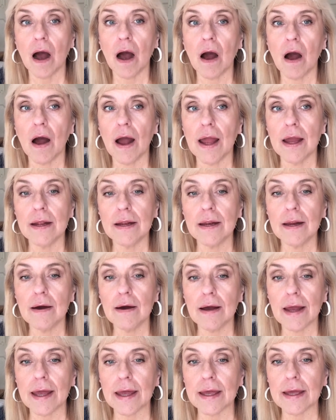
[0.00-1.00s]
I
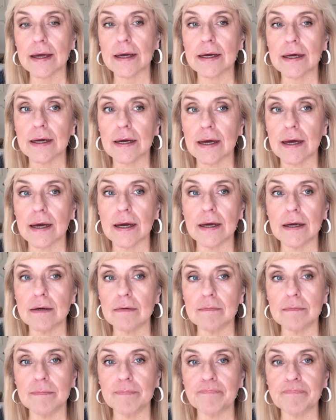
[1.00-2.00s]
like
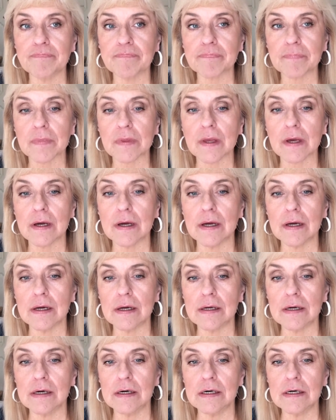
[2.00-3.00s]

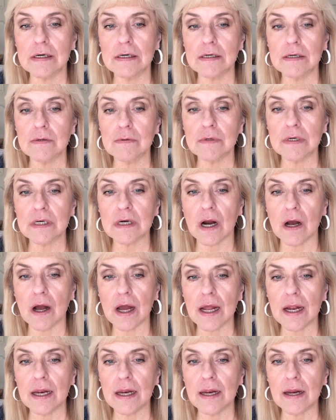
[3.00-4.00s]

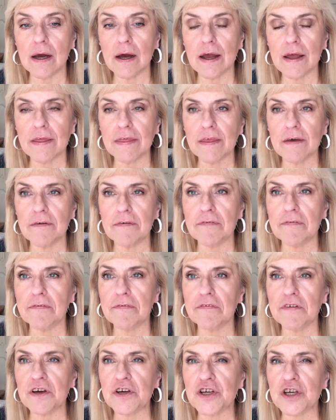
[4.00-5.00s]
the
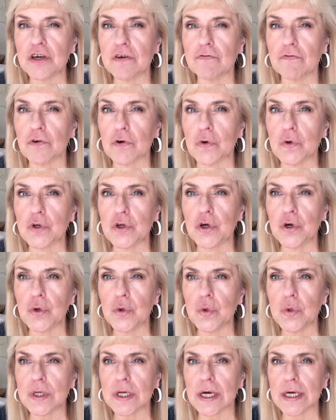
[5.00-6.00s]
fishy food.
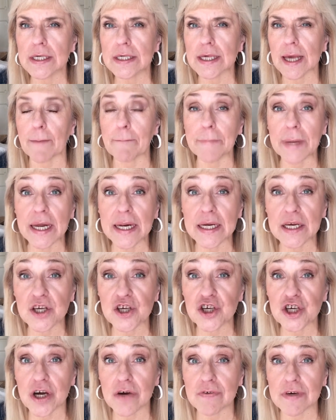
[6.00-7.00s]
Who does that? Ben
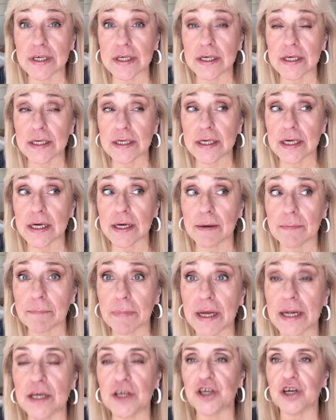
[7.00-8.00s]
and Jerry's, isn't it?
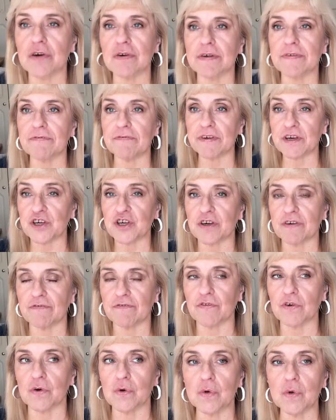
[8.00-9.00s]
Ben and Jerry's fishy
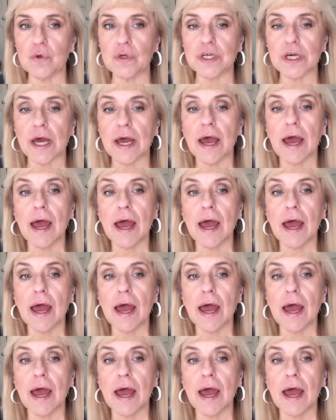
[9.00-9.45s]
food.